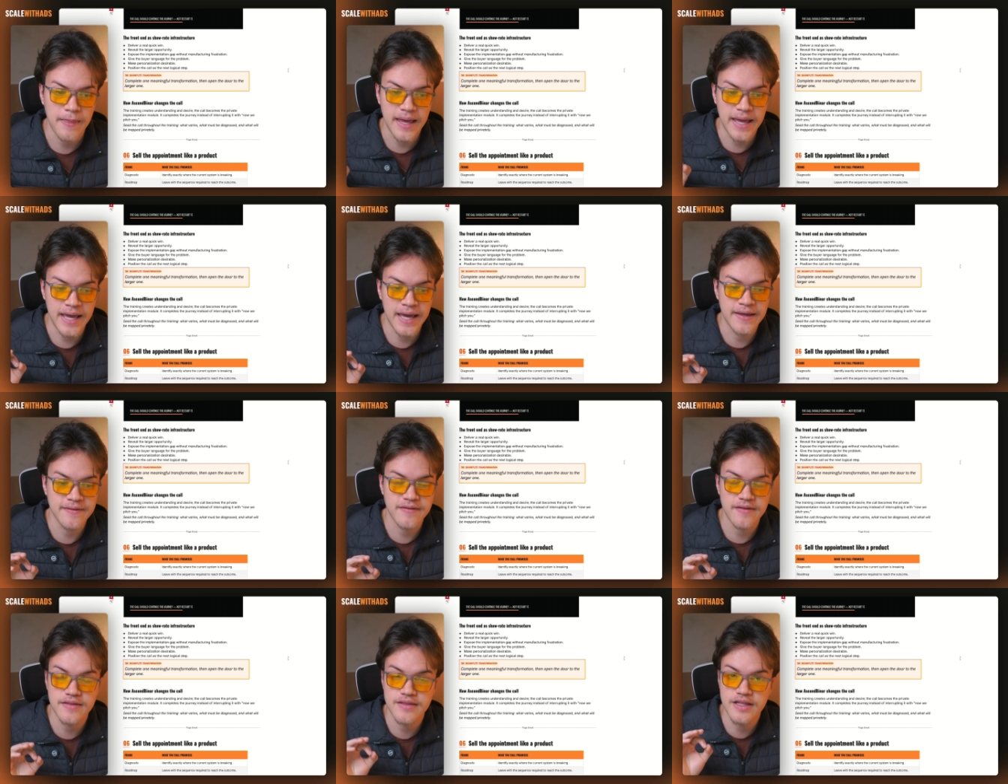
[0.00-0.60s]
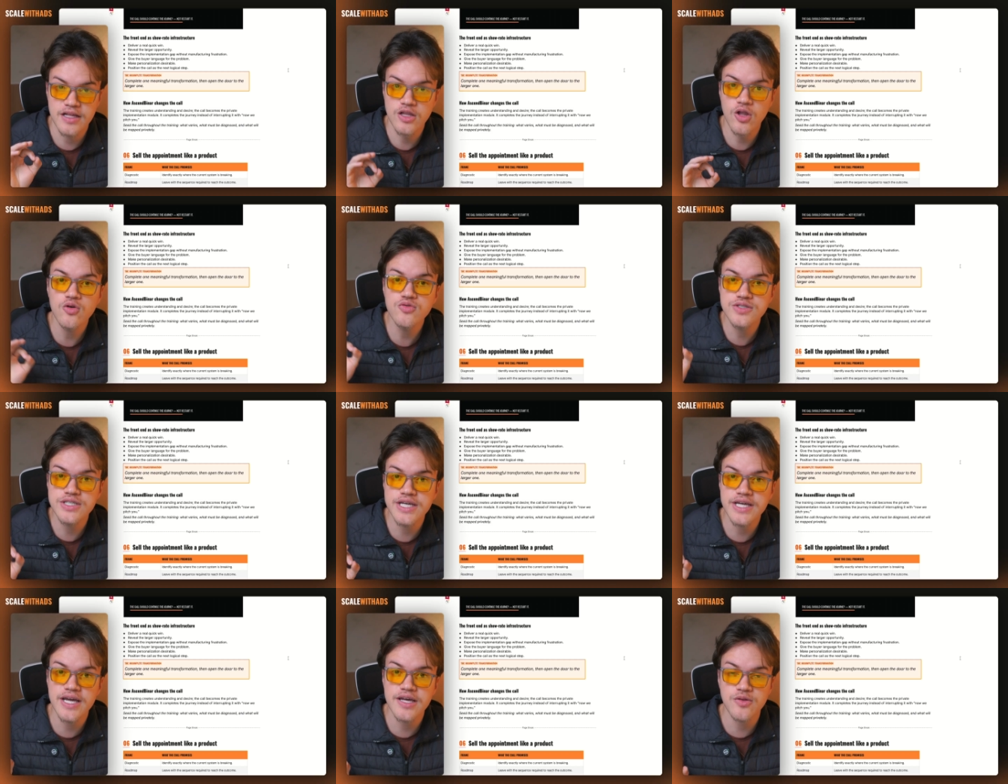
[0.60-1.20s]
And the low
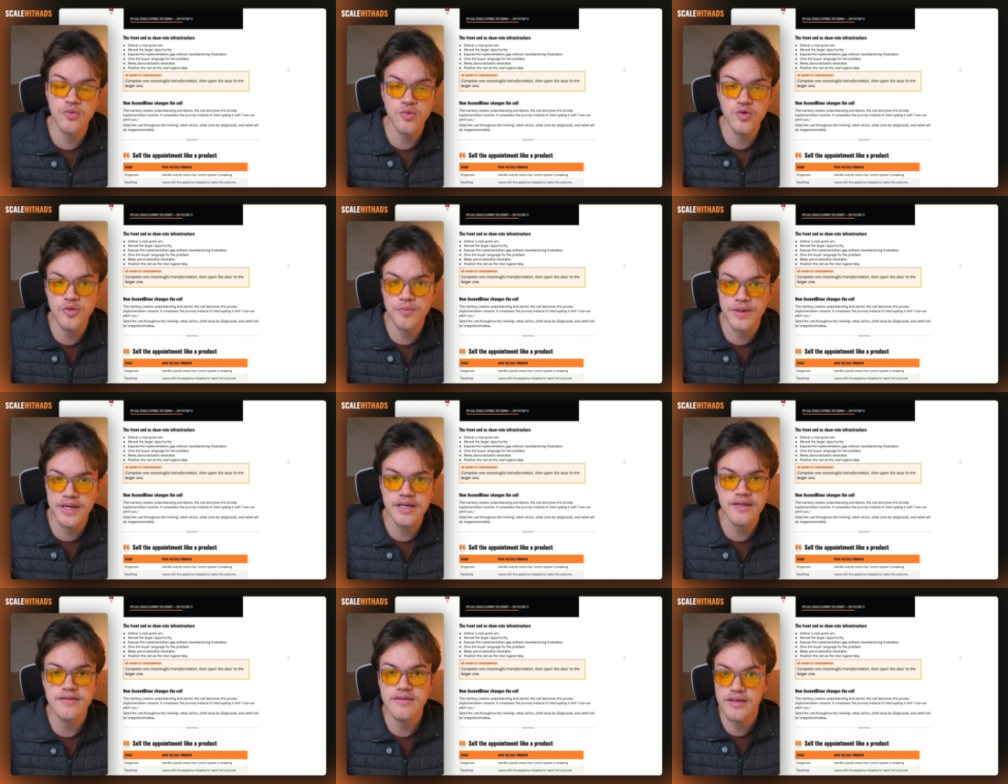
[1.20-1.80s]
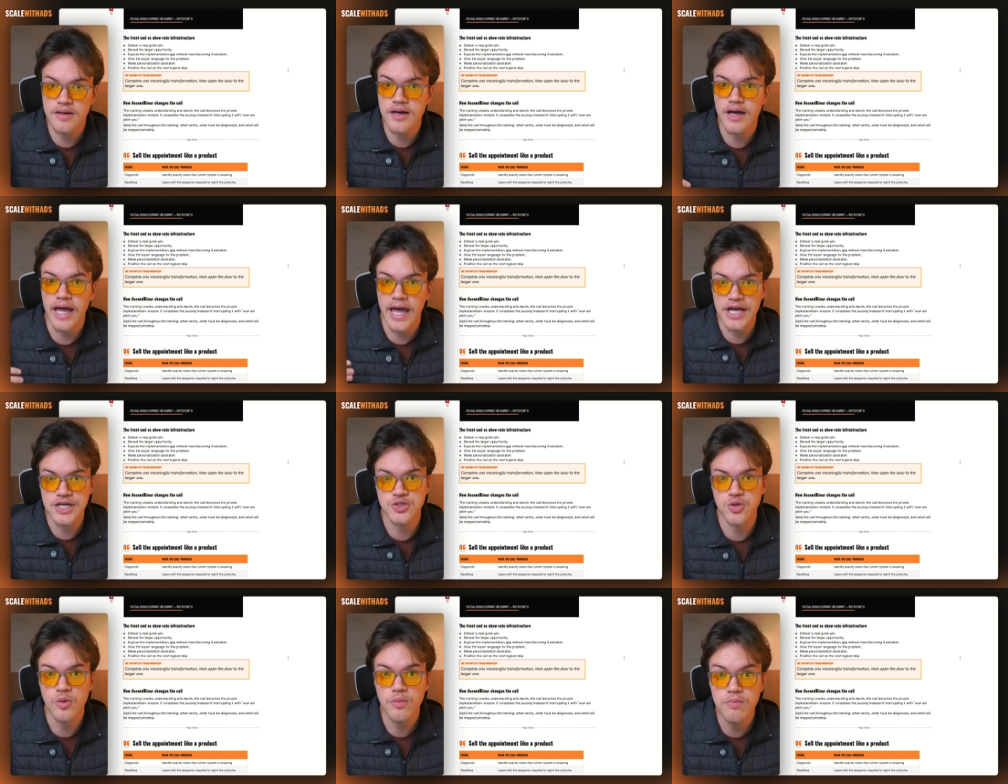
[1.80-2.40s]
ticket would be the
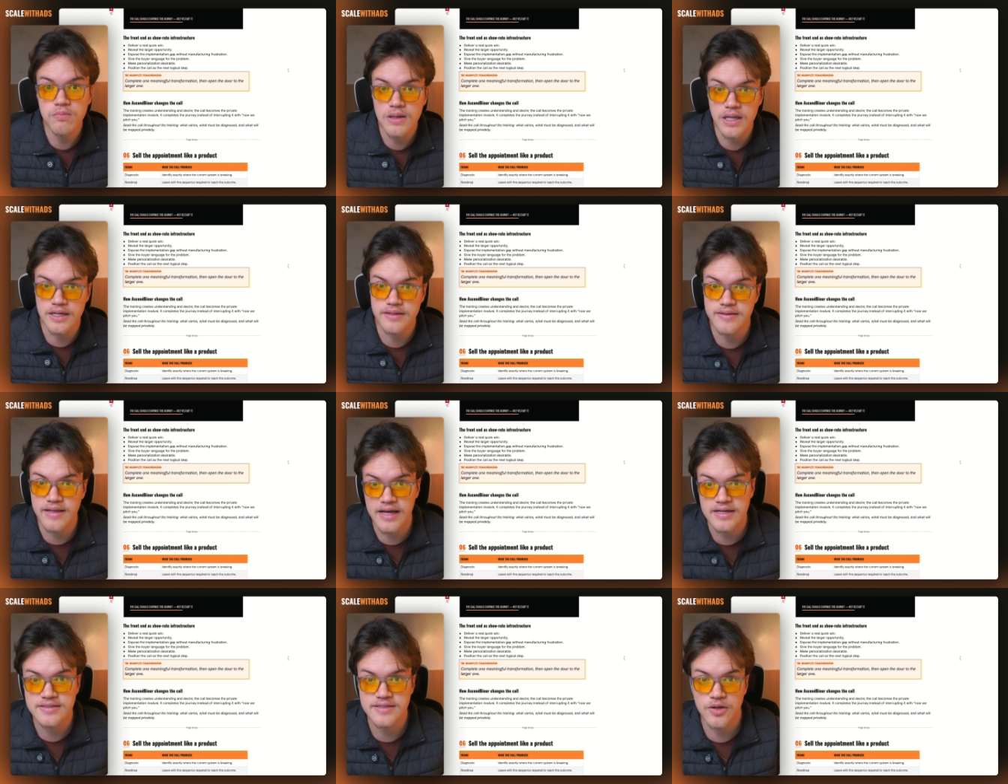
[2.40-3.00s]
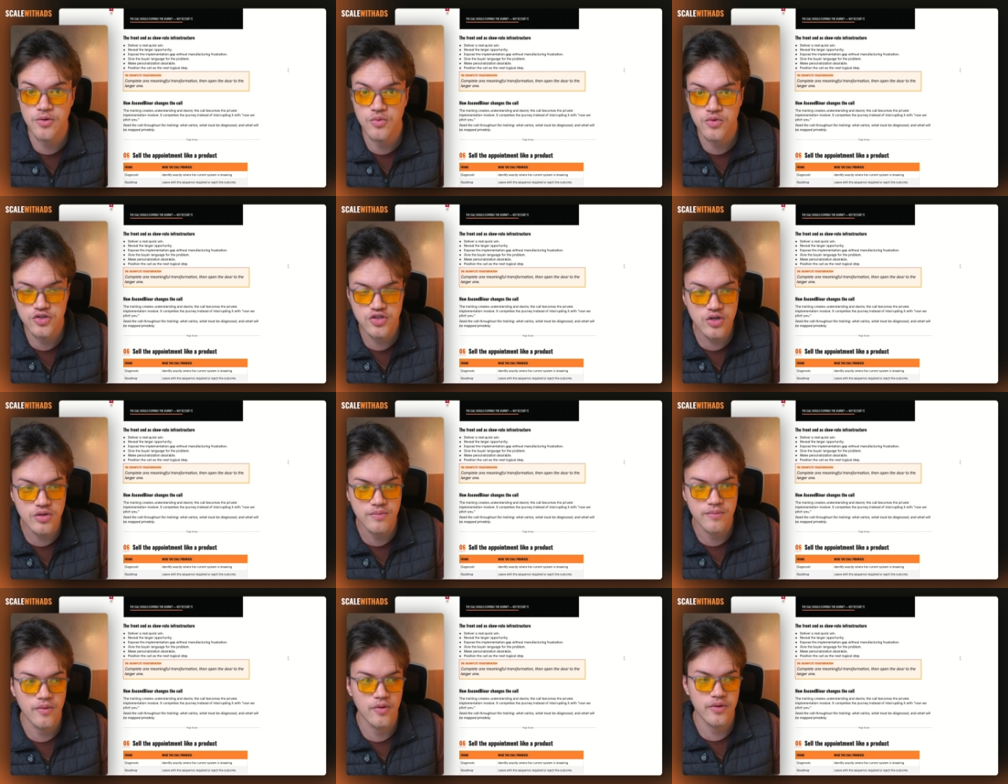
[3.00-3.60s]
actual blood test they would
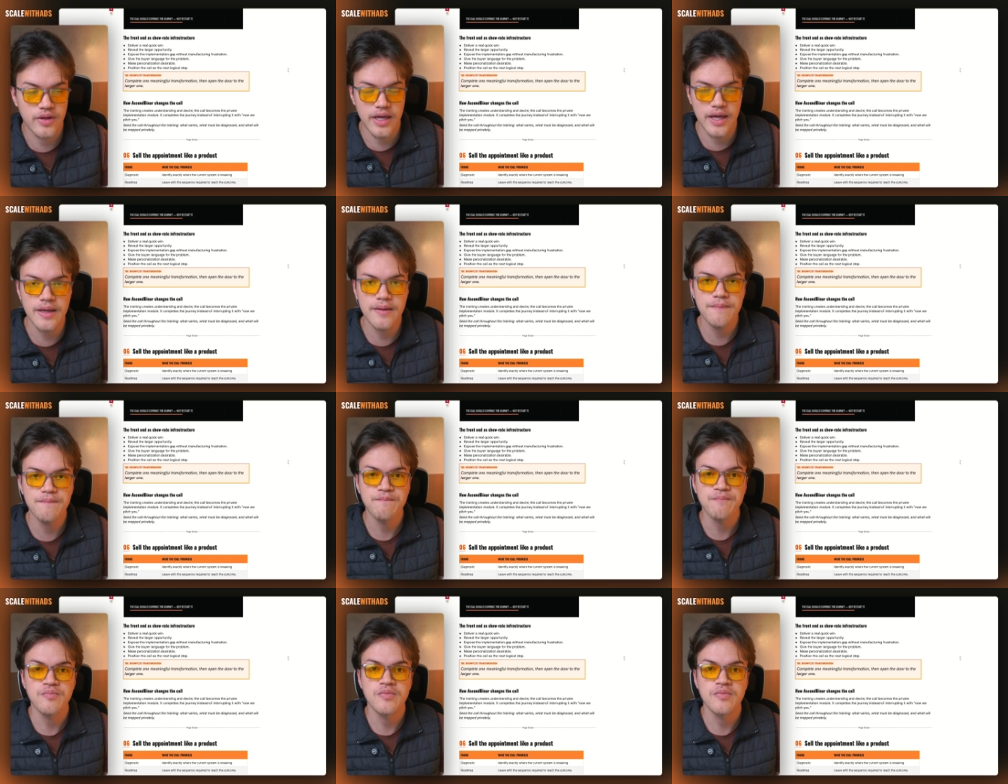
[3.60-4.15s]
do, okay?